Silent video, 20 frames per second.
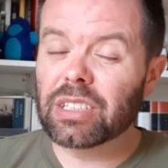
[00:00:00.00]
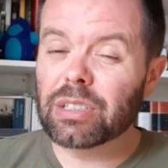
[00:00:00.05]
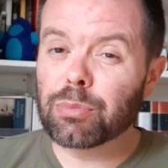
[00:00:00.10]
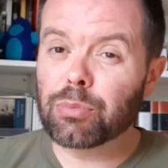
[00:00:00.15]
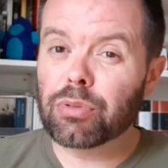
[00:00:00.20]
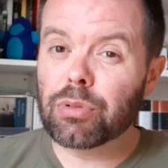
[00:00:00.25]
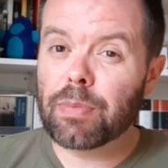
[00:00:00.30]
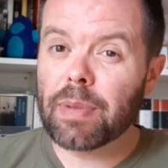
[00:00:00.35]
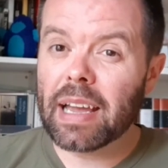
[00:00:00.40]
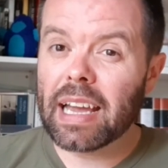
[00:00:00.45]
to
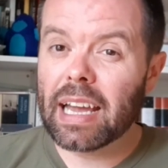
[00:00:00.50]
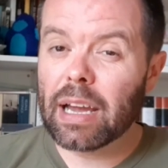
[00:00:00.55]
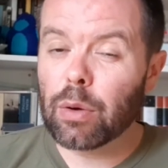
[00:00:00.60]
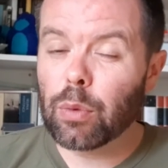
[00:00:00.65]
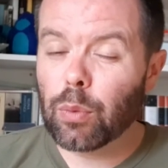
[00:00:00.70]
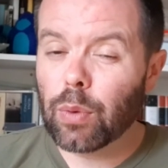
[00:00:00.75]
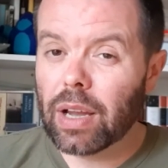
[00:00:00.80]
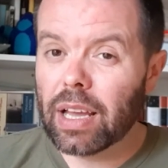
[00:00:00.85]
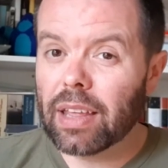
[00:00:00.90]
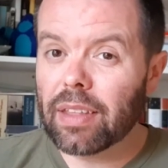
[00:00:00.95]
prepare
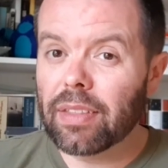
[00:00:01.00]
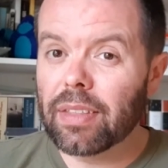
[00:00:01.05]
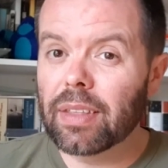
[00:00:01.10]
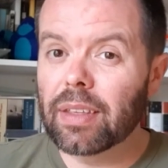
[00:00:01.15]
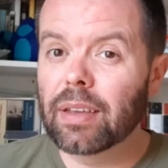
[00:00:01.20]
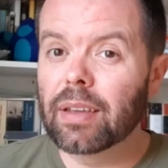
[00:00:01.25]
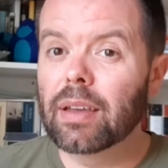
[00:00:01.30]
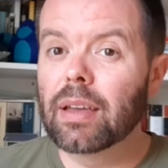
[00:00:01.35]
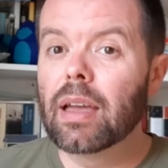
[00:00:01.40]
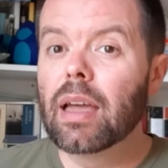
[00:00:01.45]
with,
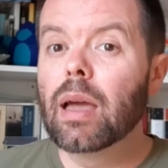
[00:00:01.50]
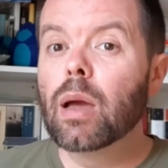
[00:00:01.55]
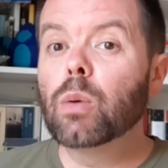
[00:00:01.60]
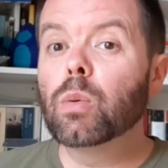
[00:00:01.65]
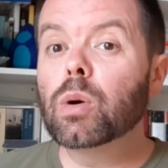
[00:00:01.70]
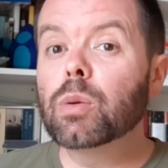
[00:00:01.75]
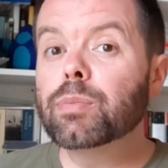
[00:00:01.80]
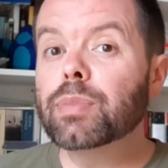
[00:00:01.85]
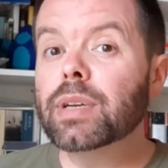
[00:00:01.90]
would